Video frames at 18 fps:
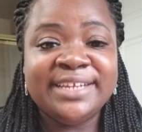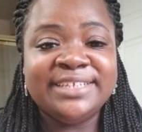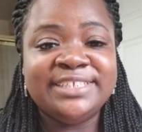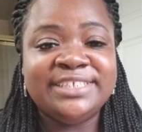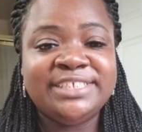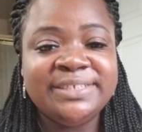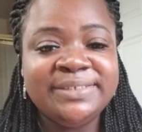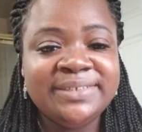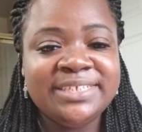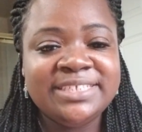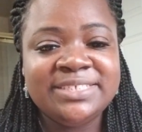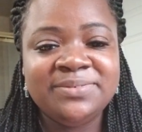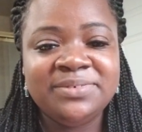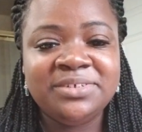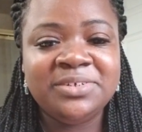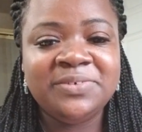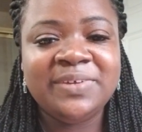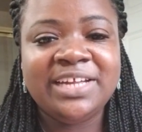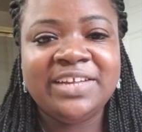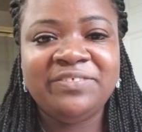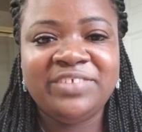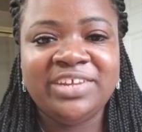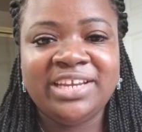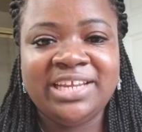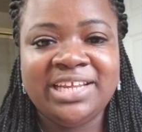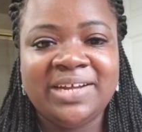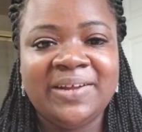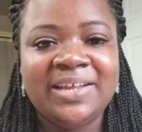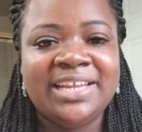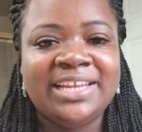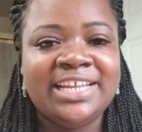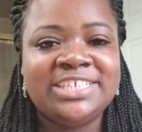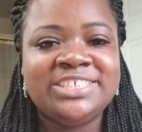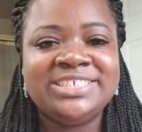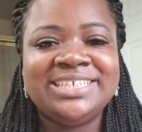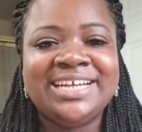do this real quick video, and
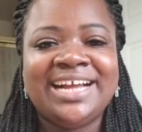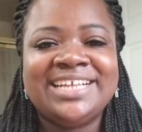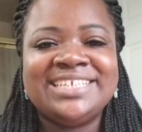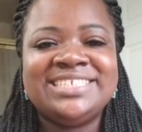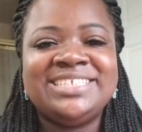let you guys